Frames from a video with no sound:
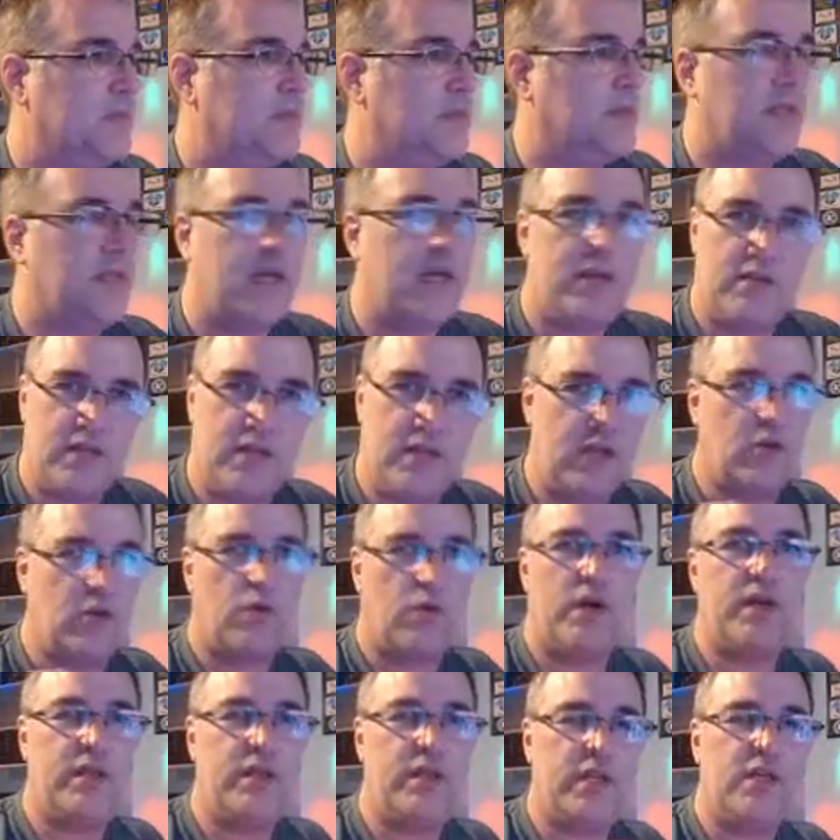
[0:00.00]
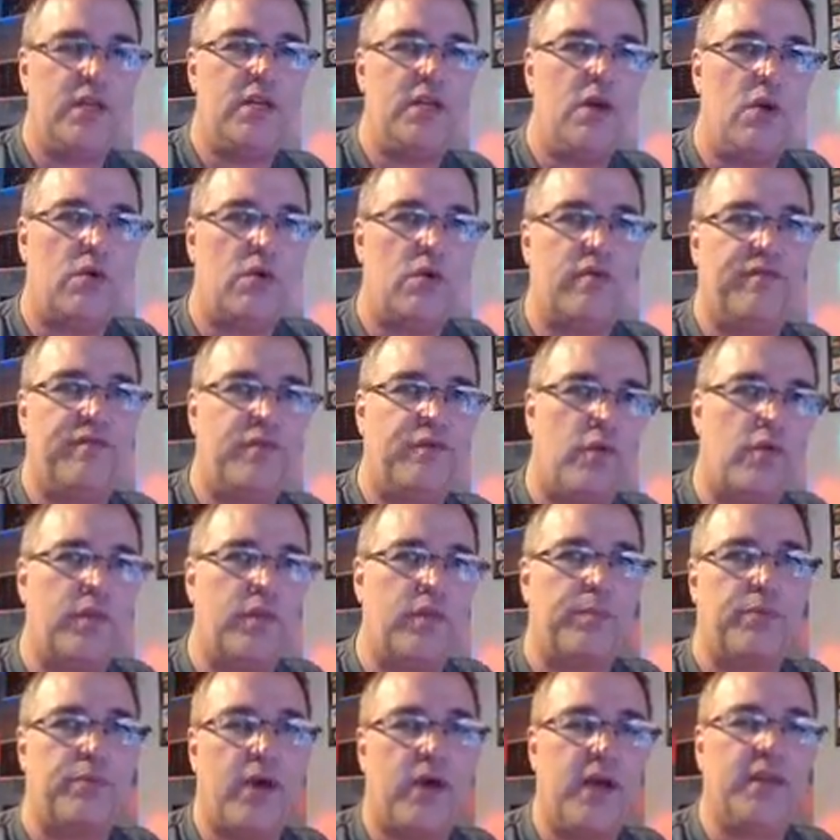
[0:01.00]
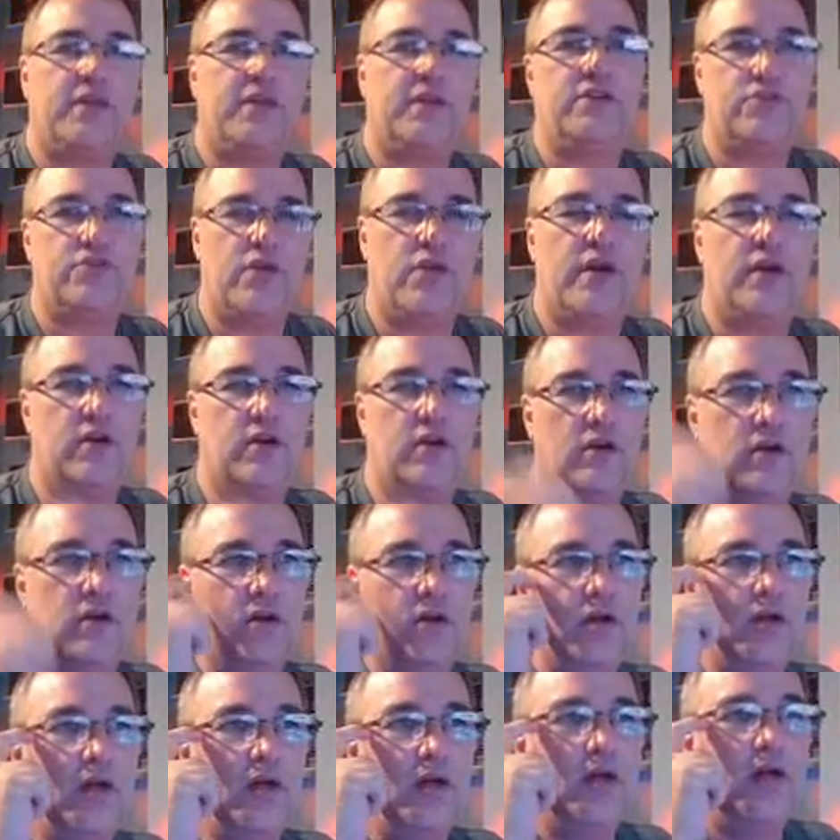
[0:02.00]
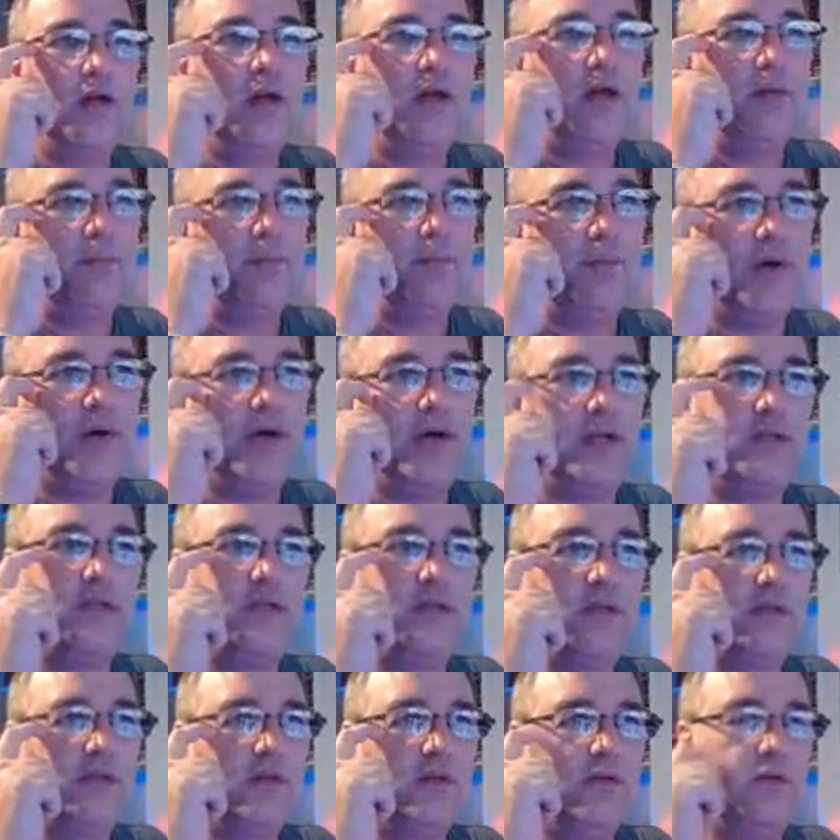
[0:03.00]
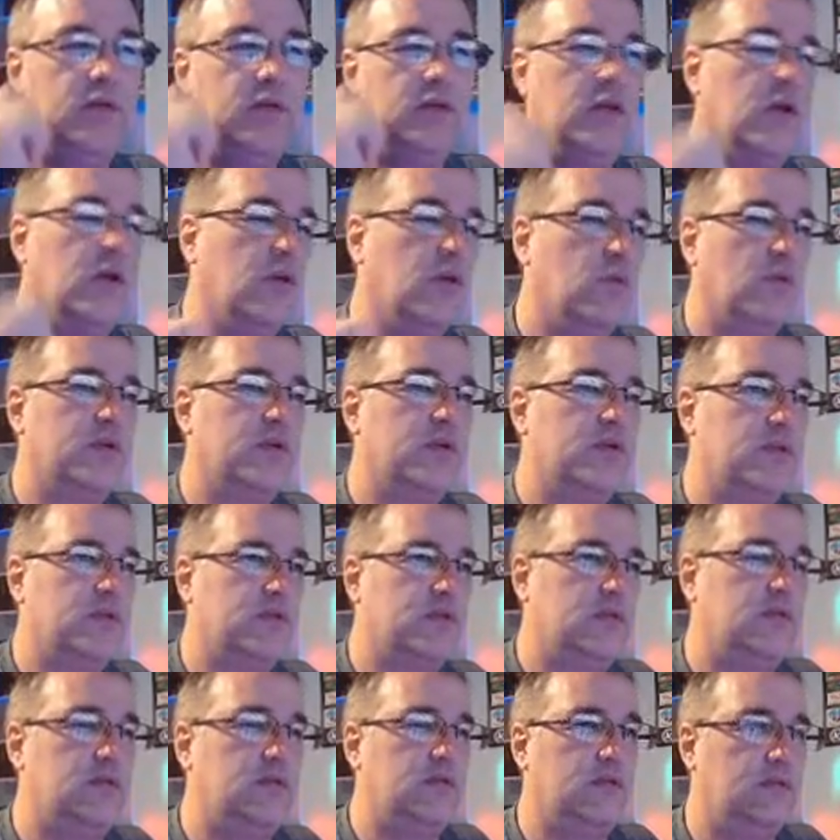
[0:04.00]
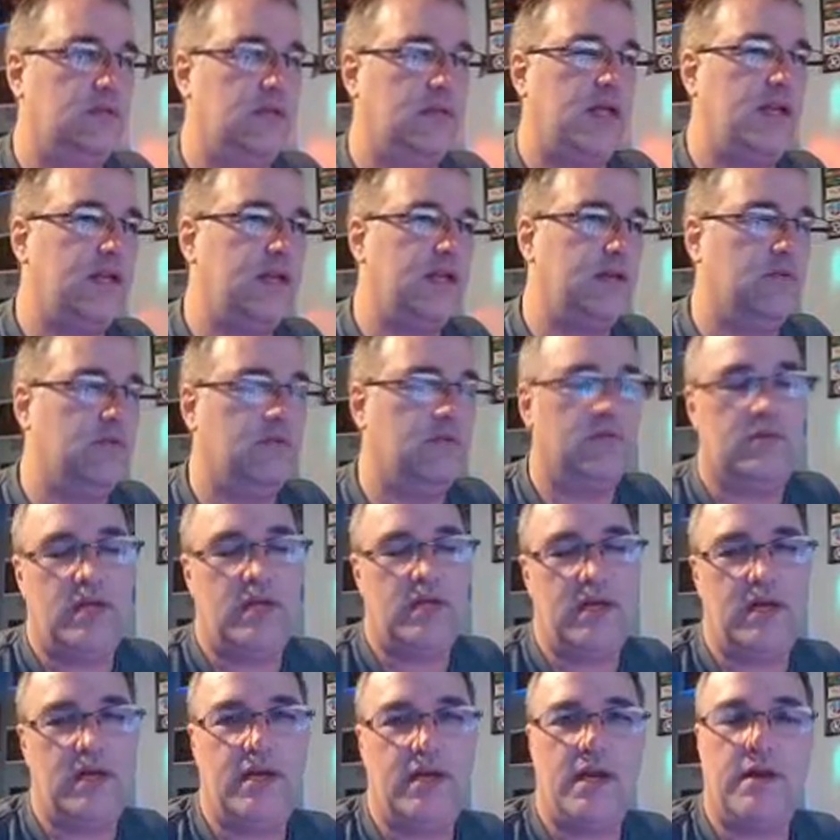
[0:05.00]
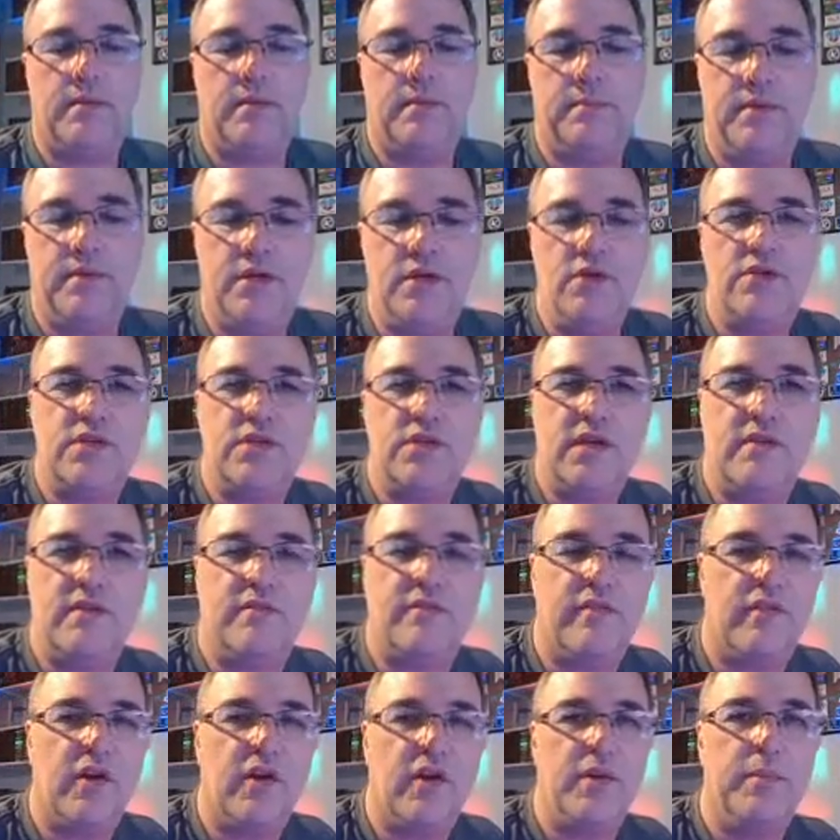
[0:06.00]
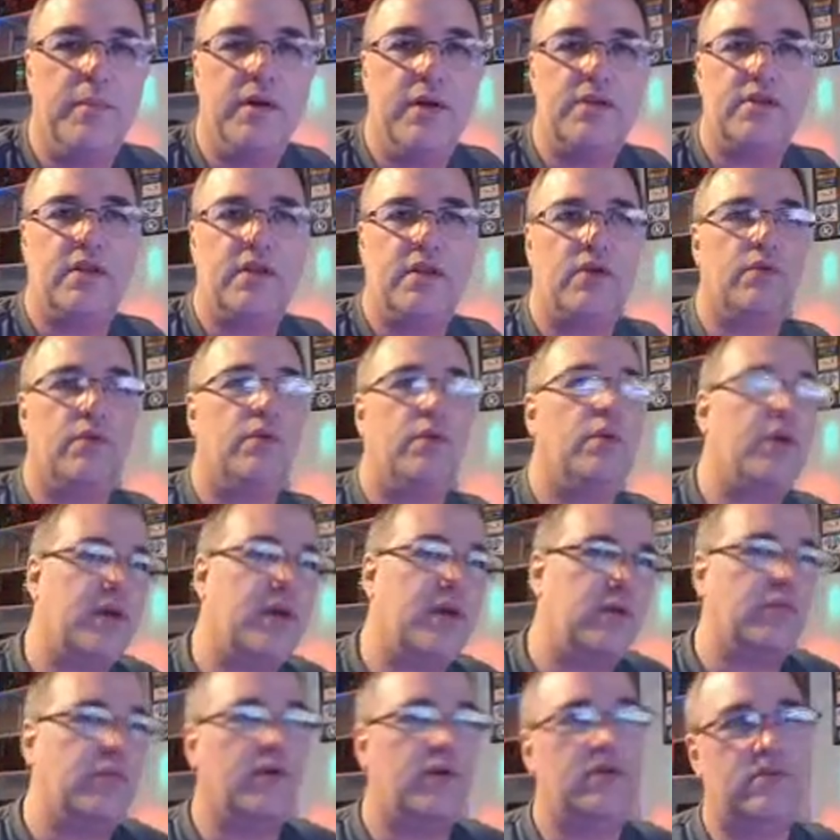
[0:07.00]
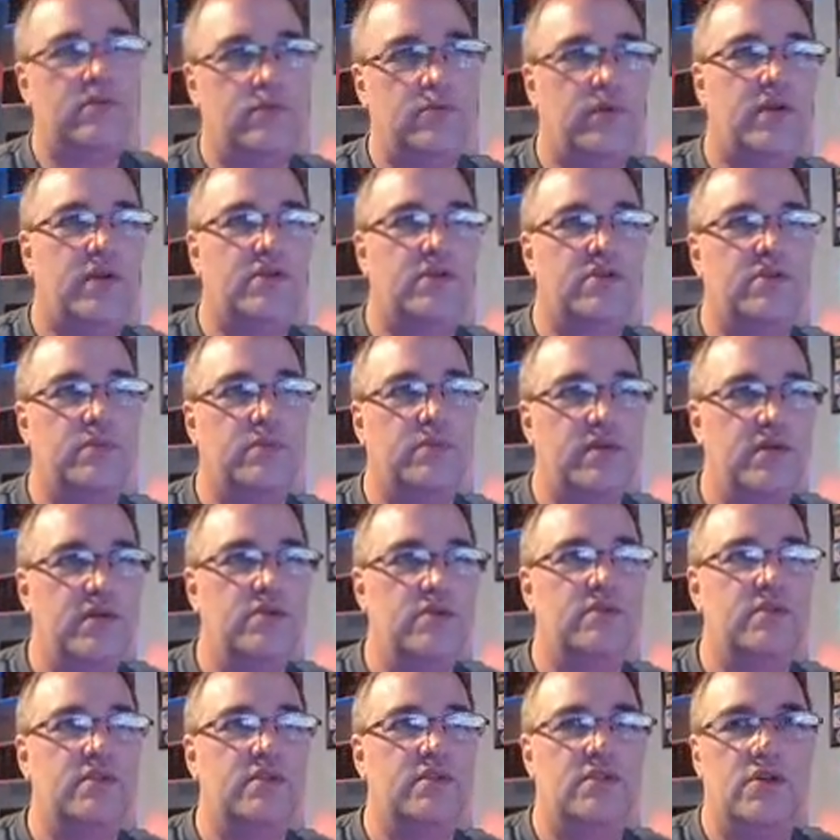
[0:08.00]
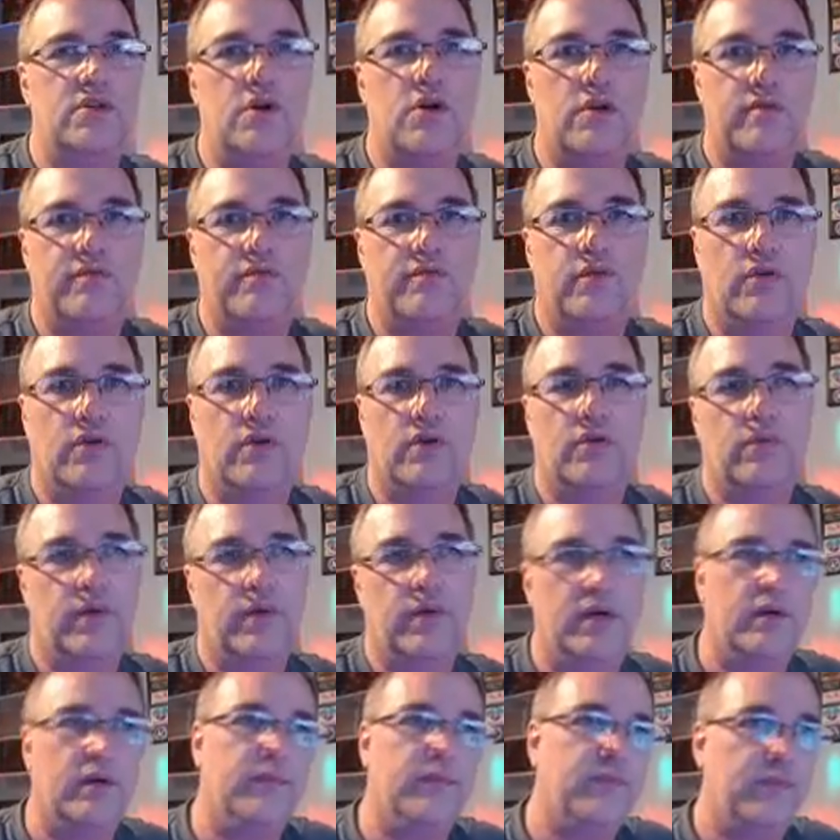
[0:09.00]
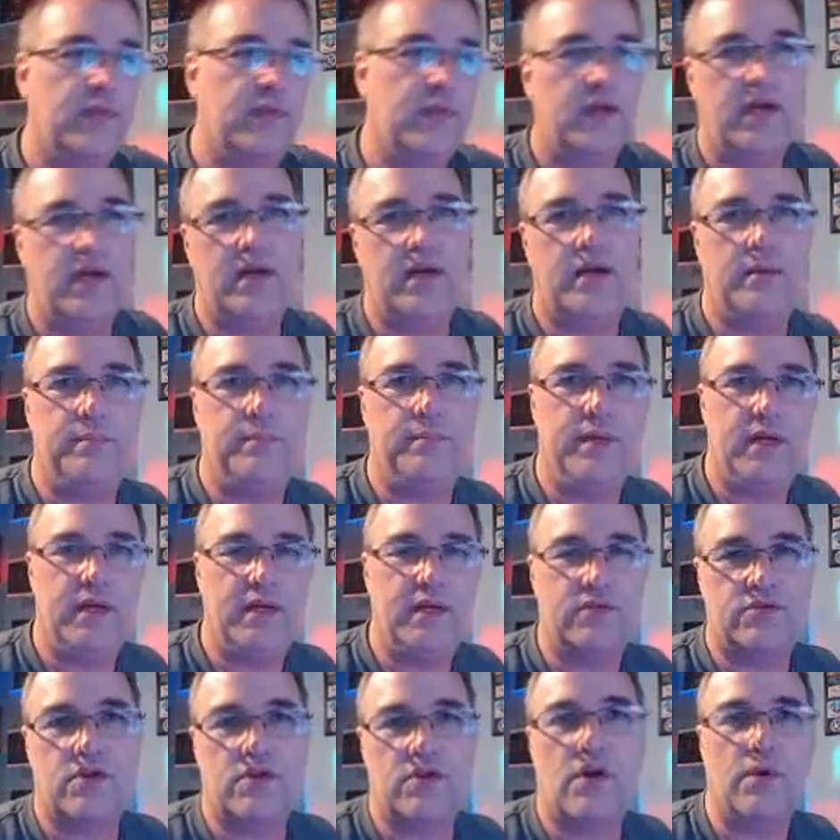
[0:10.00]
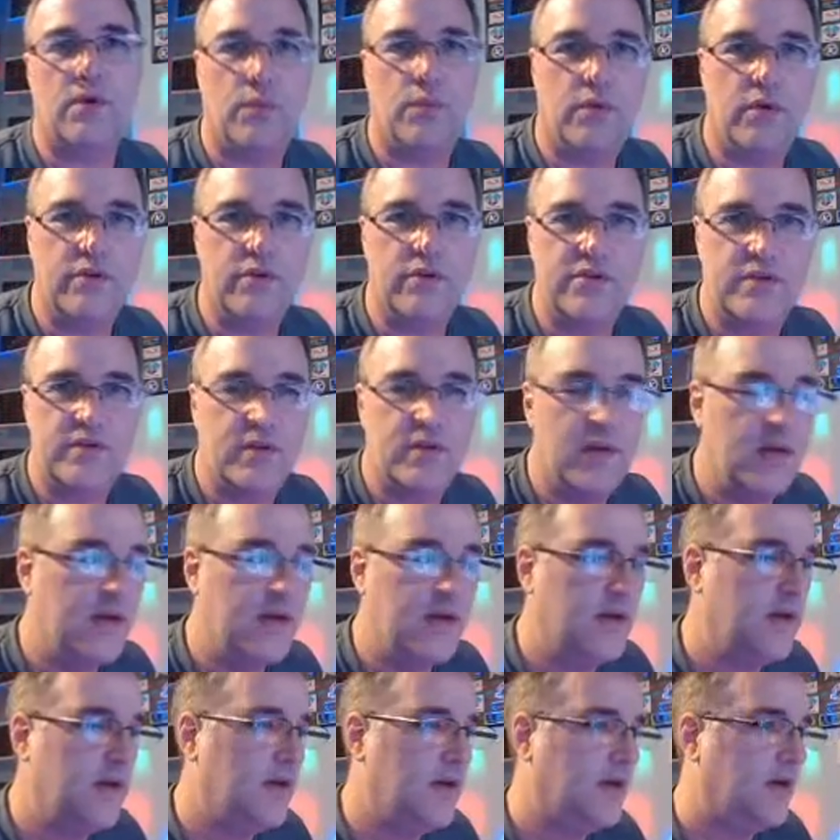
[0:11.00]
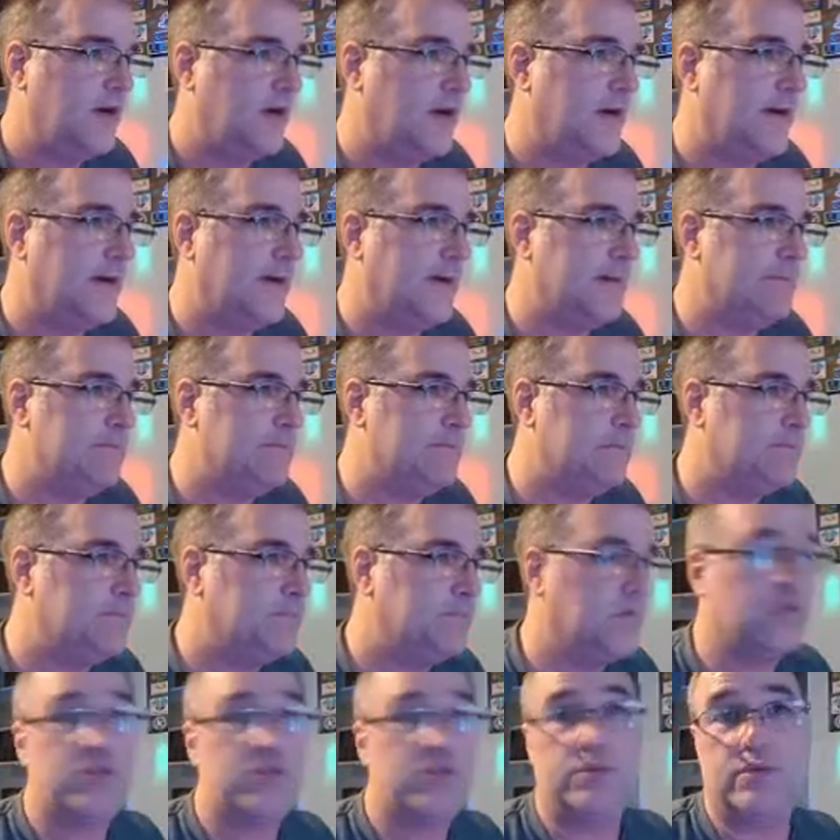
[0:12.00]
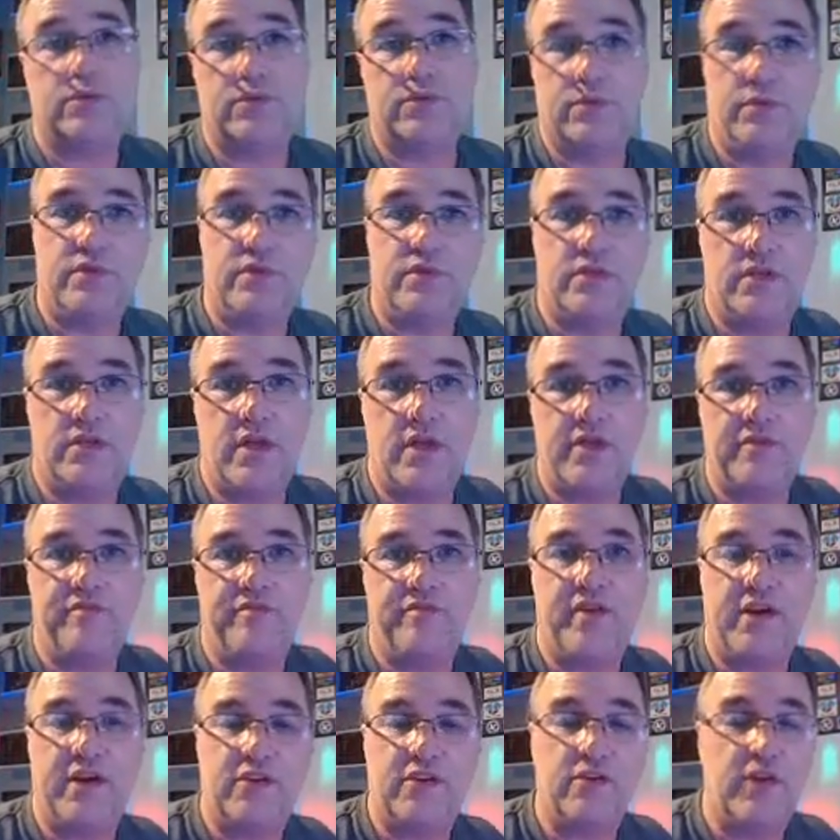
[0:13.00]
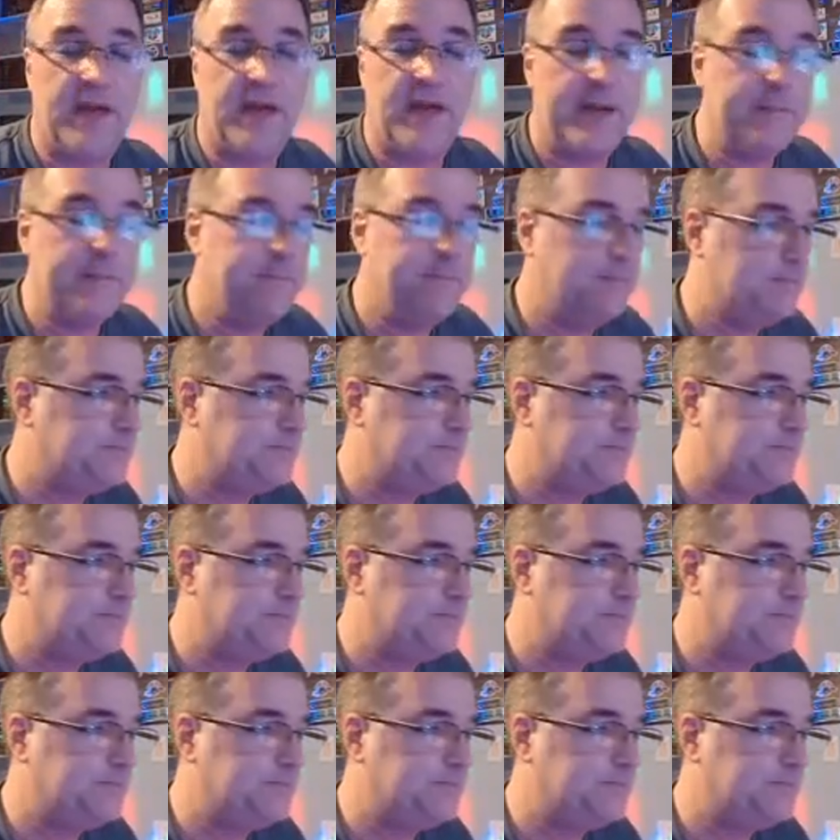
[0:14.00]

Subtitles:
they created the yoke for the Bradley Trainer, but once they didn't end up using it for very much, they thought, well, what else can we use this yoke for? Well, ended up being Star Wars, which was another vector game.